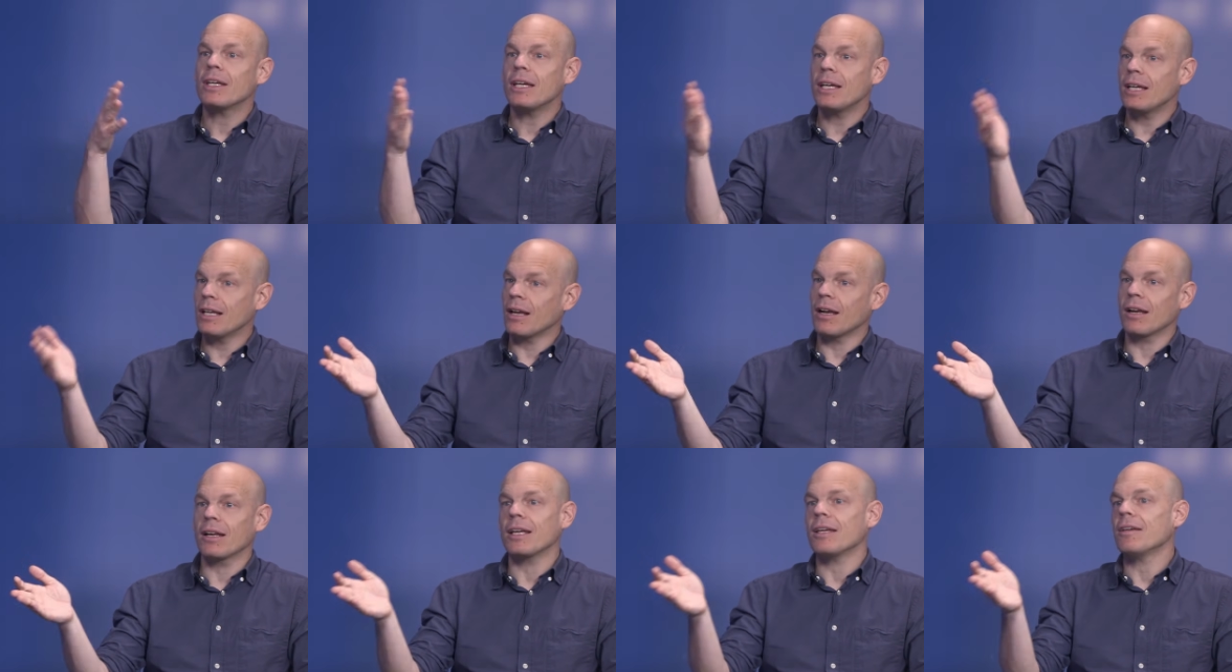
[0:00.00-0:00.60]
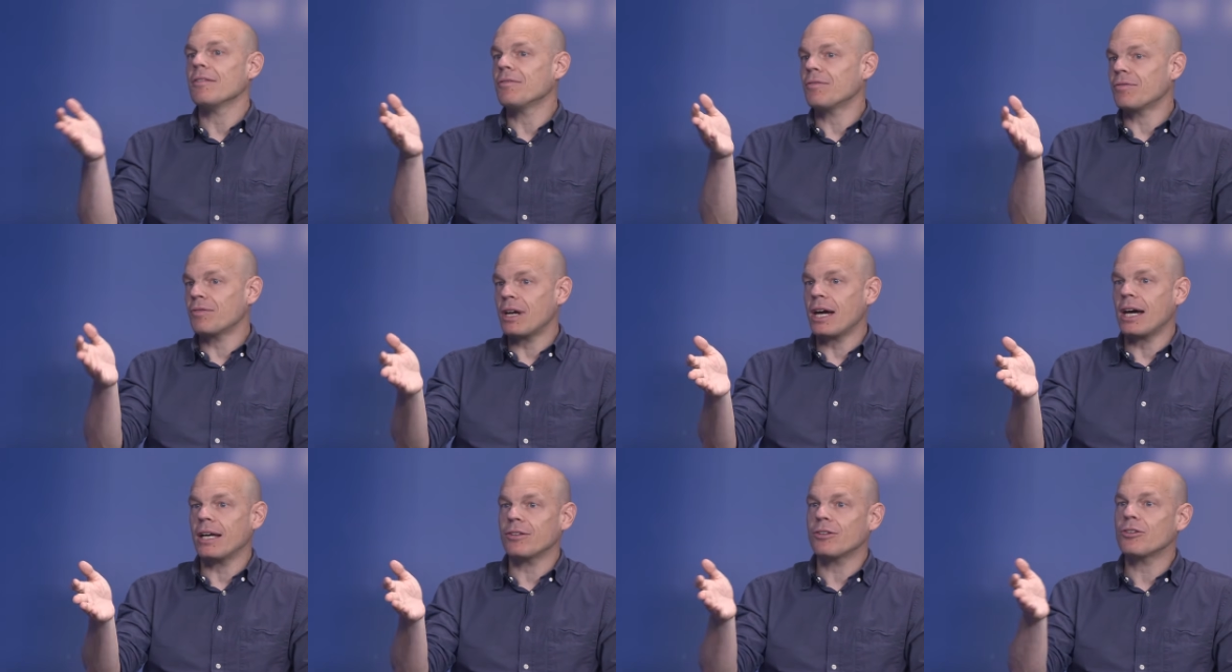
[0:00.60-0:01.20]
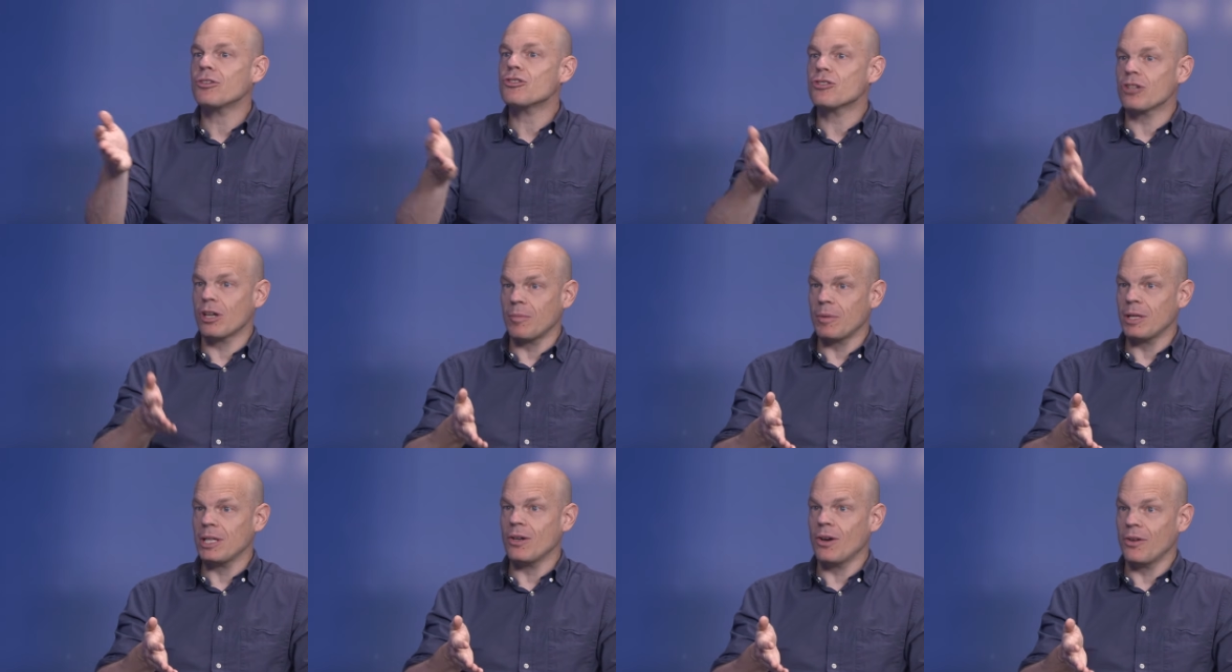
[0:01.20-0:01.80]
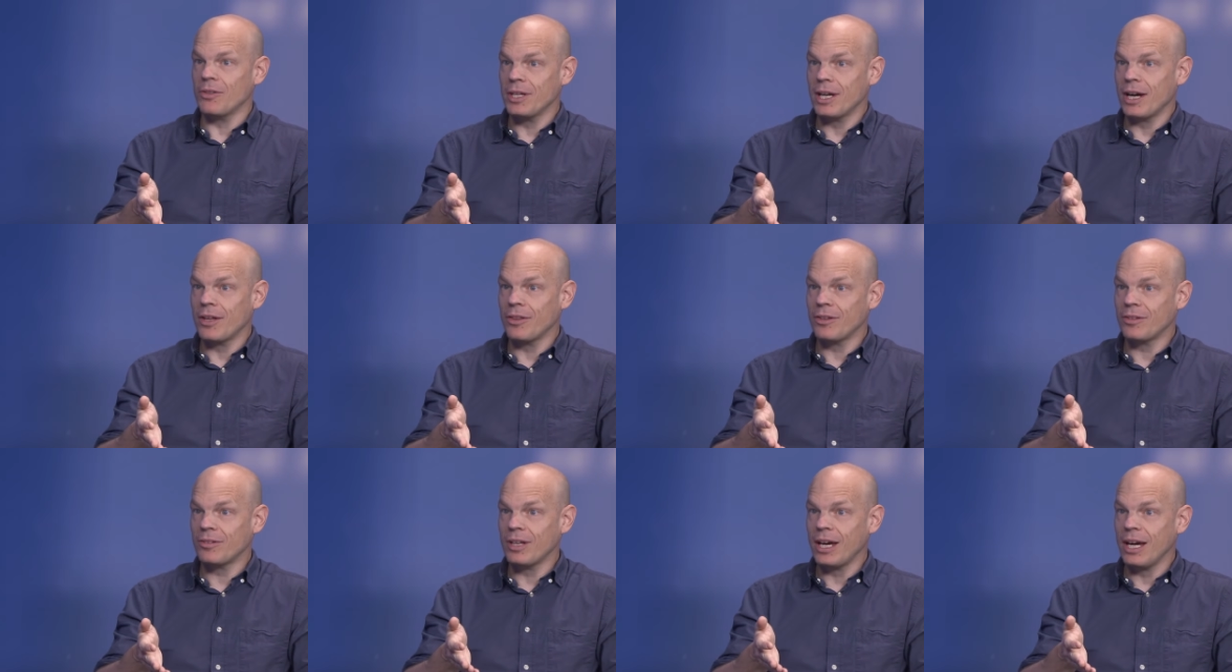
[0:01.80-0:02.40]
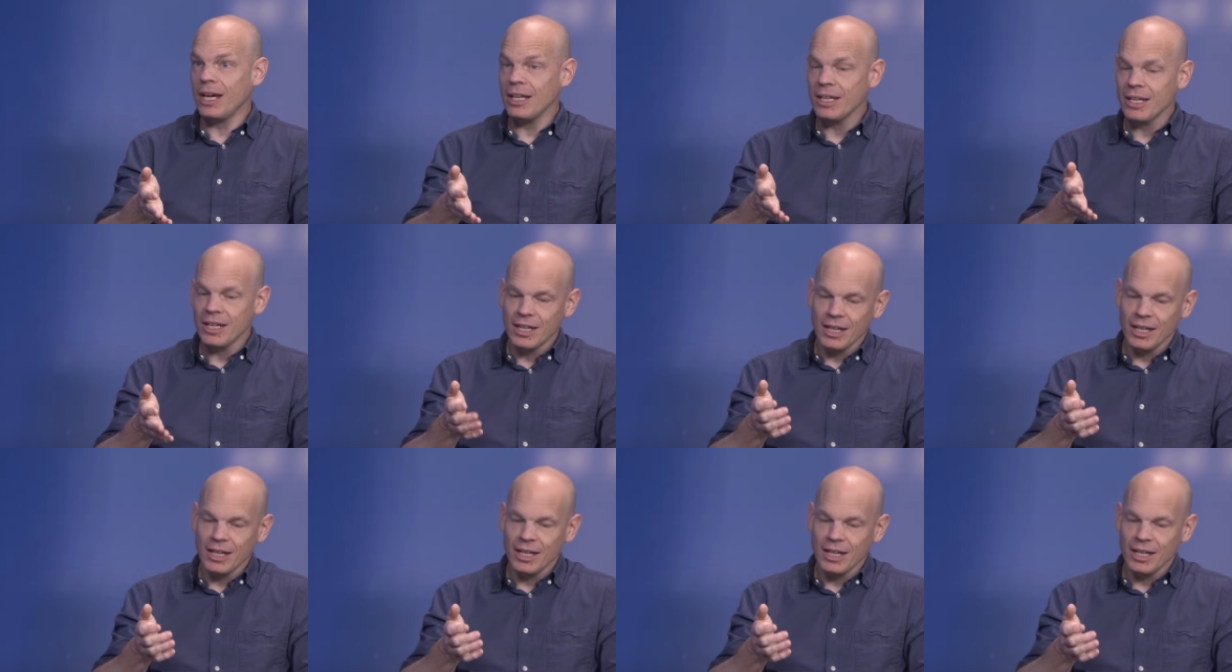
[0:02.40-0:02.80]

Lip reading: Italy, France, Germany on the other side.